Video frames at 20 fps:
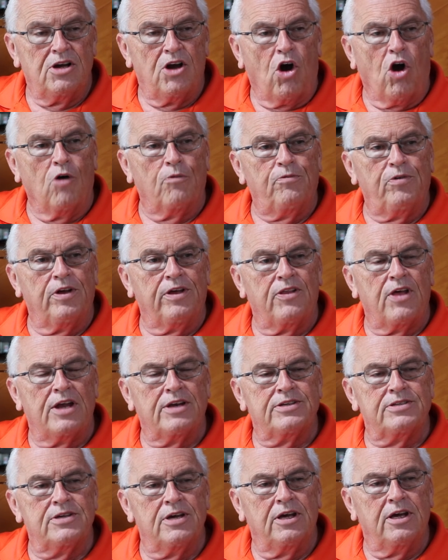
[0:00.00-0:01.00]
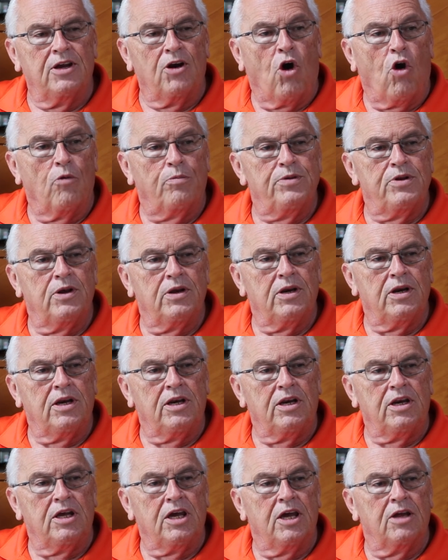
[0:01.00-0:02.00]
Hopefully that's in hope to
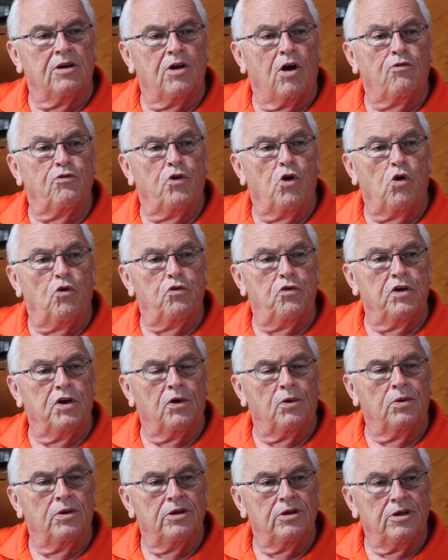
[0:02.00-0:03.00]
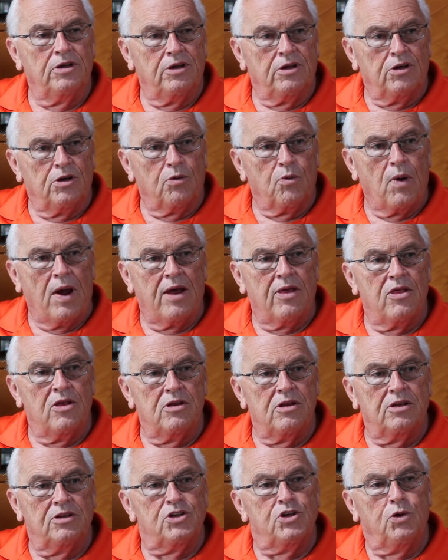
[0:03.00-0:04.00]
get a full field rather
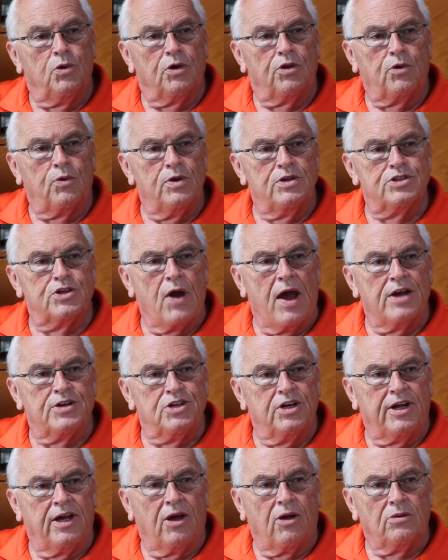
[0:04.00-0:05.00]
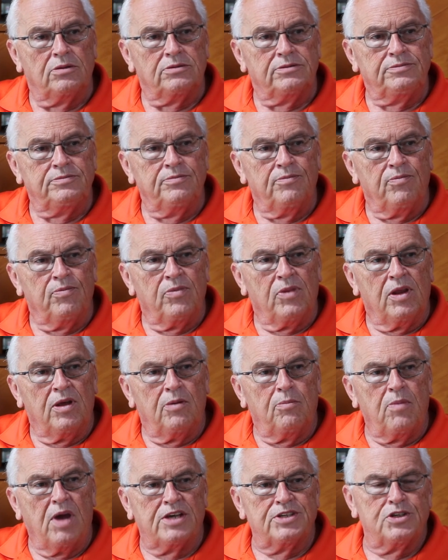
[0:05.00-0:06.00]
than 2 or 3 scratching out. Yeah.
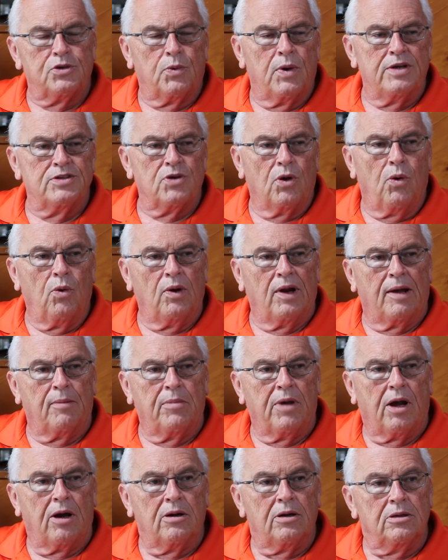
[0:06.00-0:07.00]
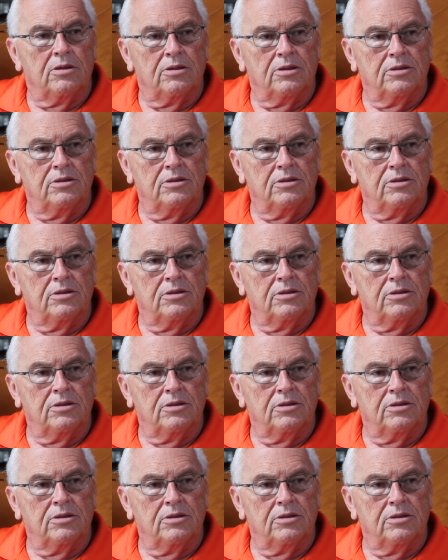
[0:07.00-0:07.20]
Makes the race a whole lot better.